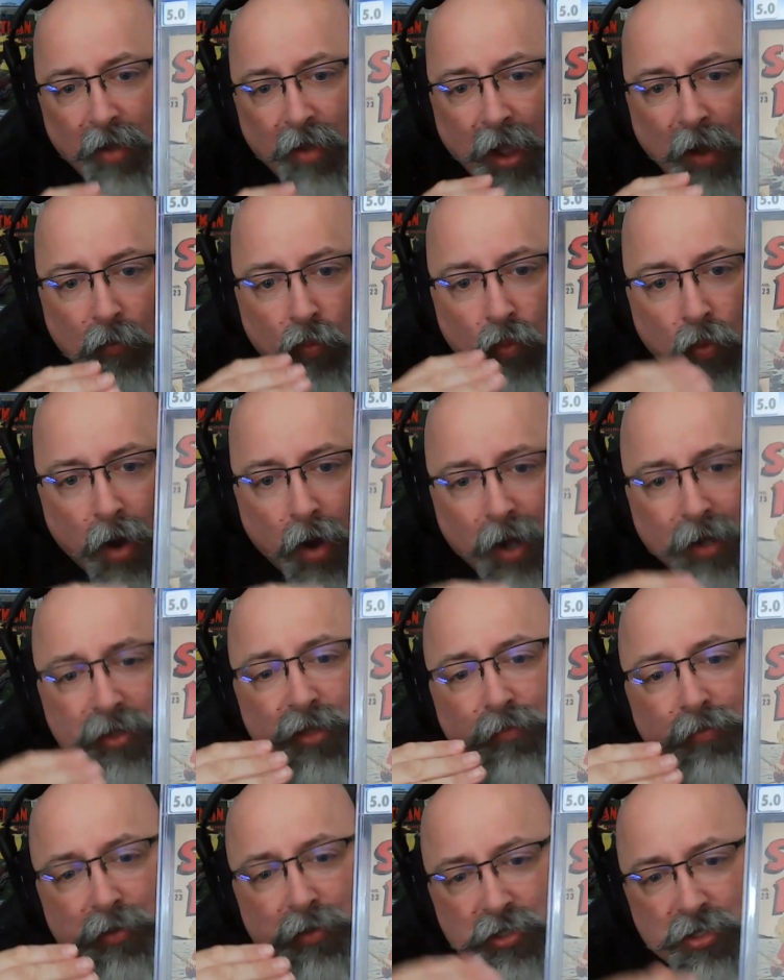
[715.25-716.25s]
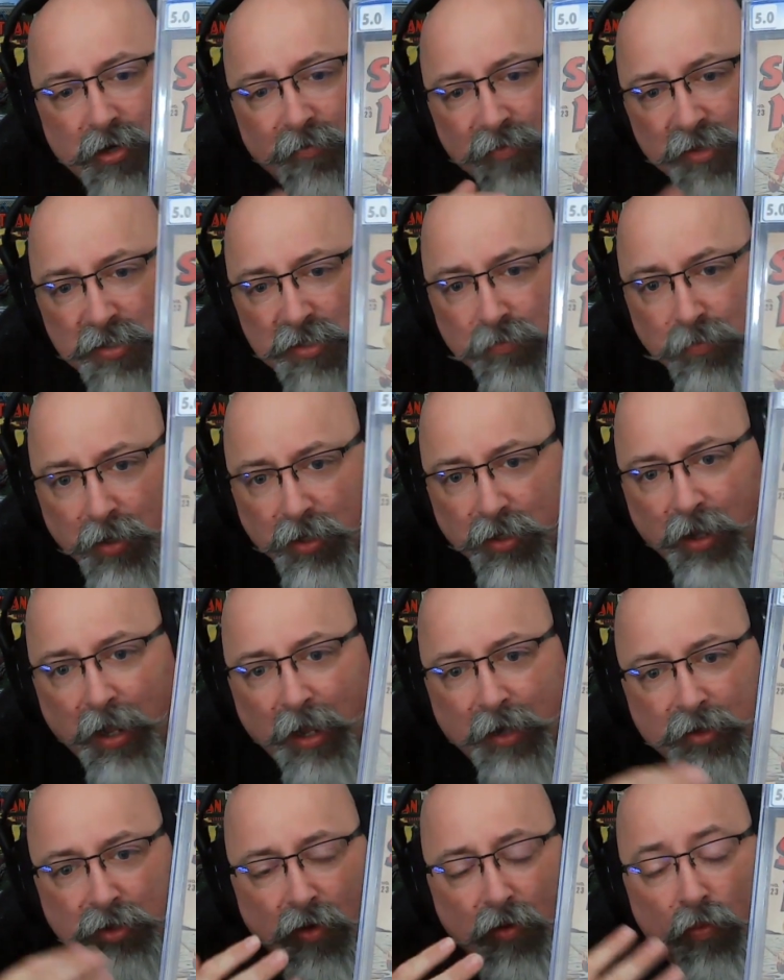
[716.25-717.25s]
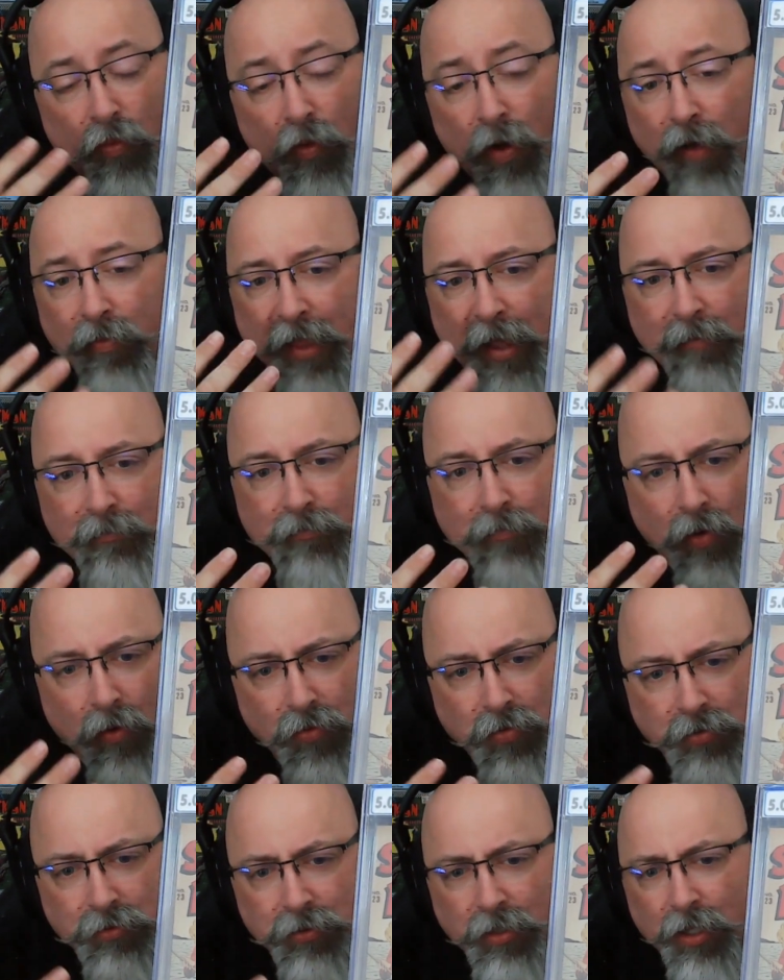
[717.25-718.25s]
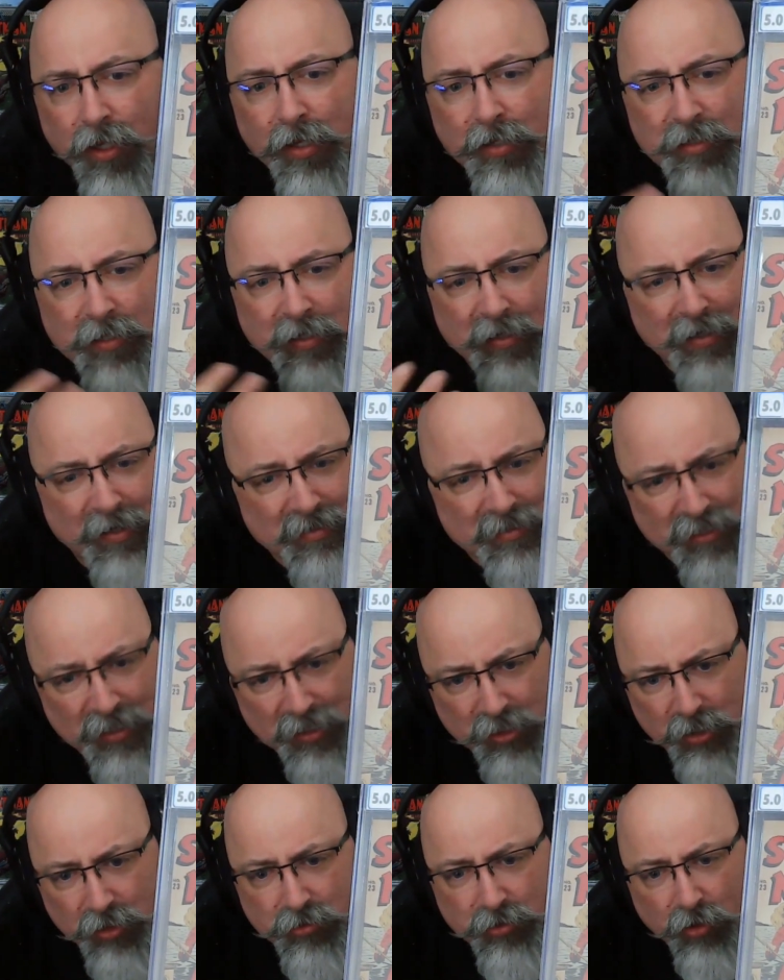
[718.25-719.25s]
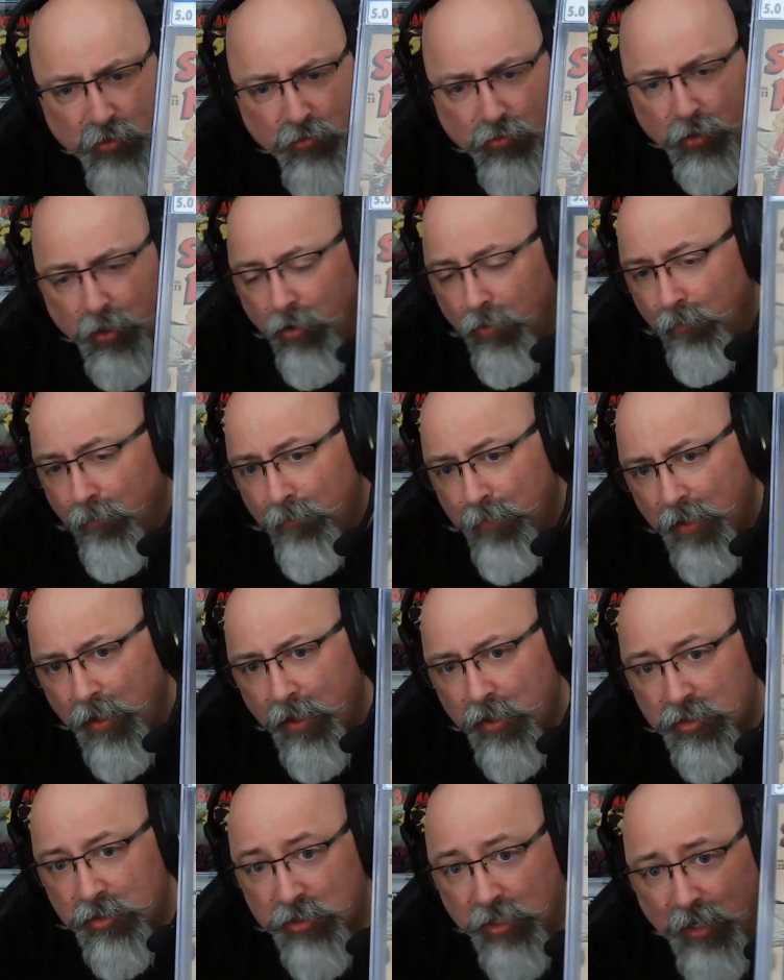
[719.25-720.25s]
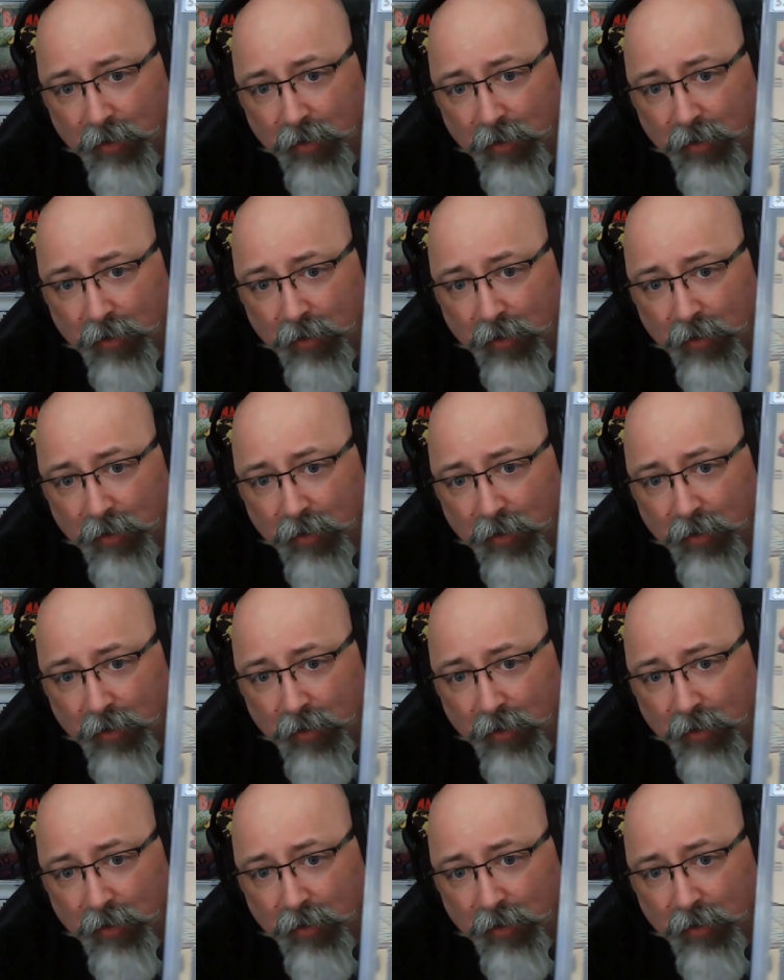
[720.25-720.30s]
I want to preserve this book. I don't want that mold to continue to grow. So anyway,